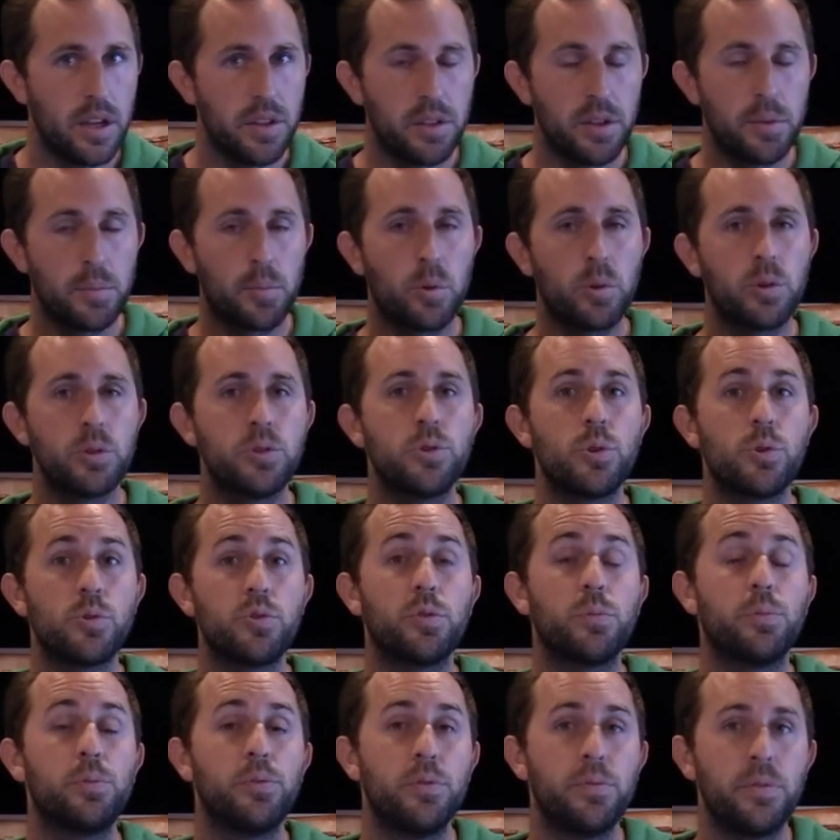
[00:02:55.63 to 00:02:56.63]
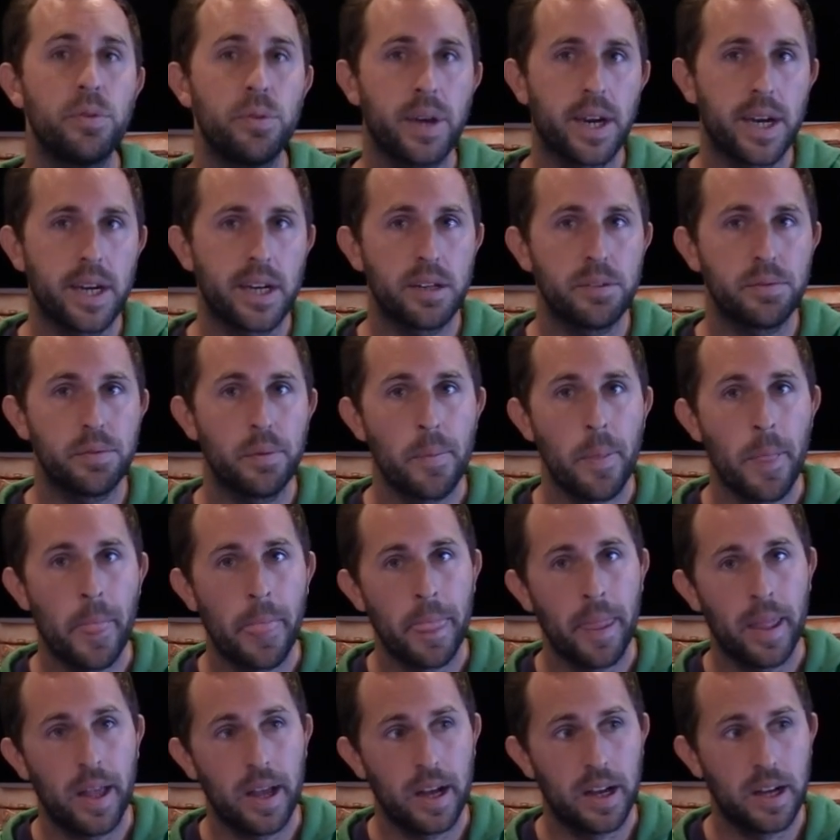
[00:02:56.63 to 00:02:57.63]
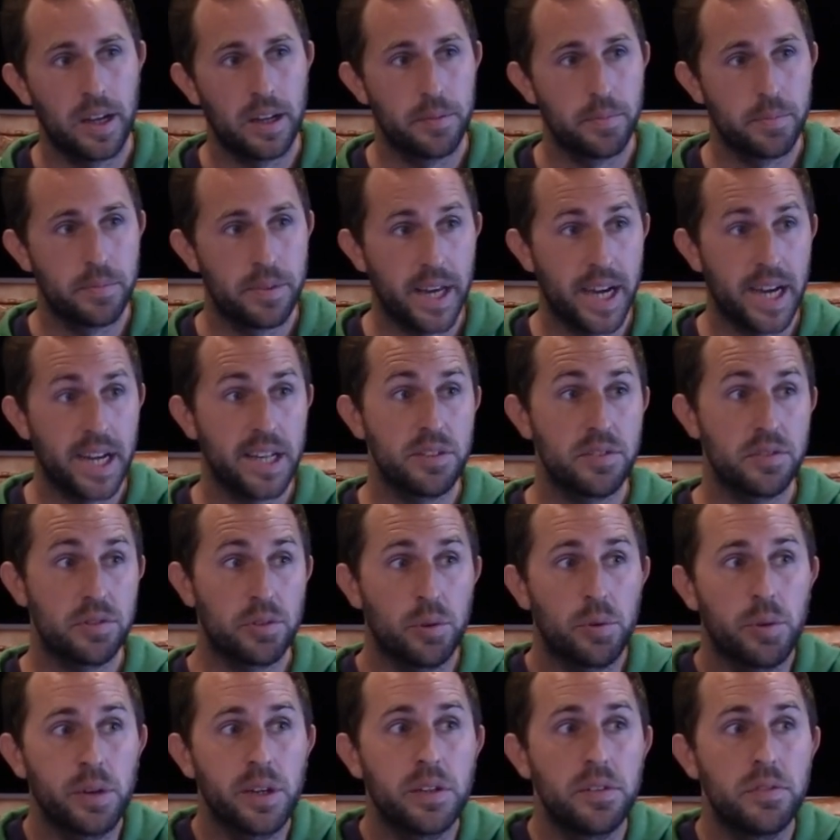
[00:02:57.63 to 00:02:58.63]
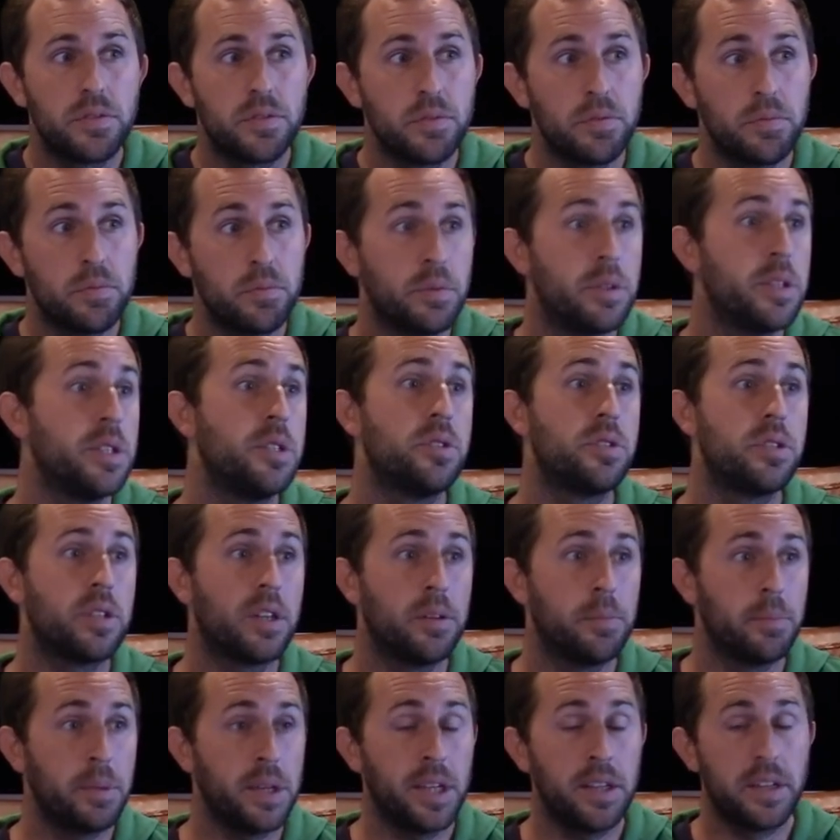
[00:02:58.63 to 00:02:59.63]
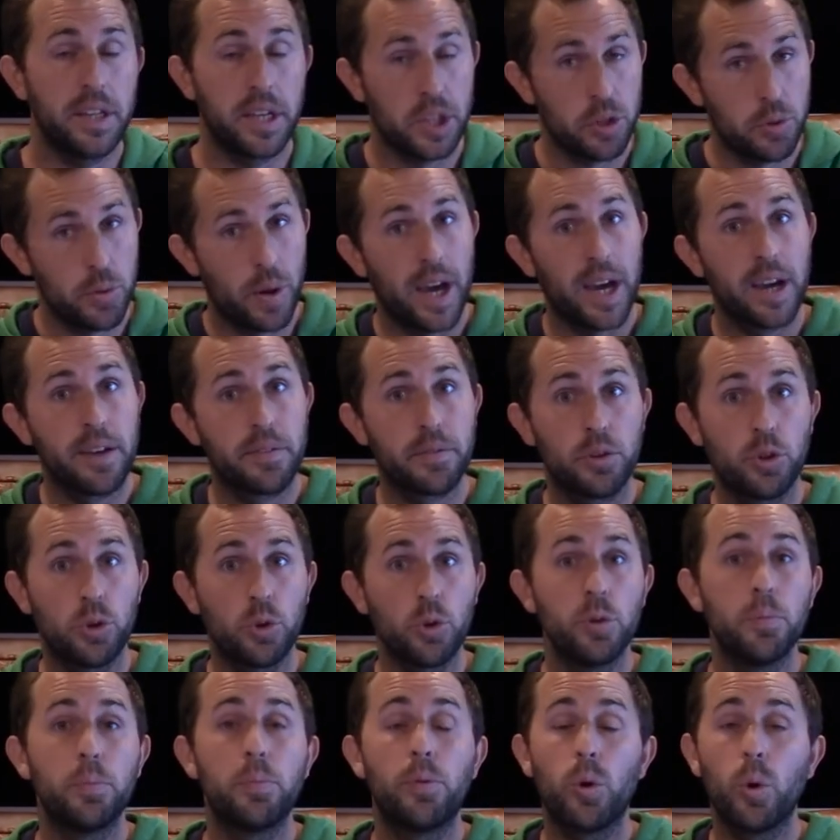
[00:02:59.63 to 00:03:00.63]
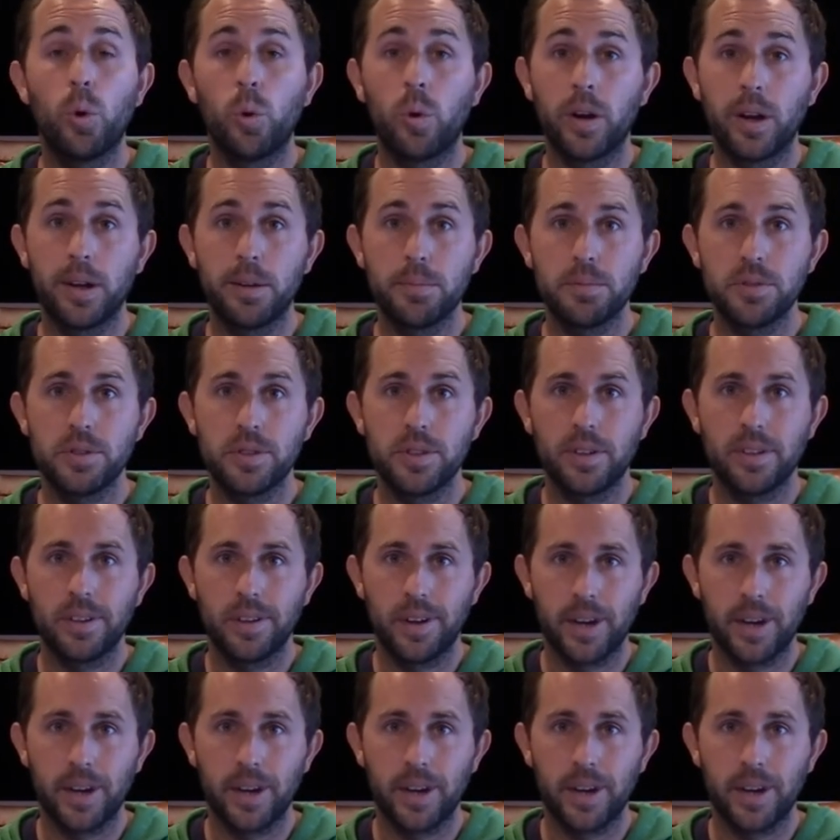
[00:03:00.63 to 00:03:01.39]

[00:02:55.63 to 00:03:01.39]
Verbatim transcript: The more social proof you have, that's going to really just tell me that you have good programs,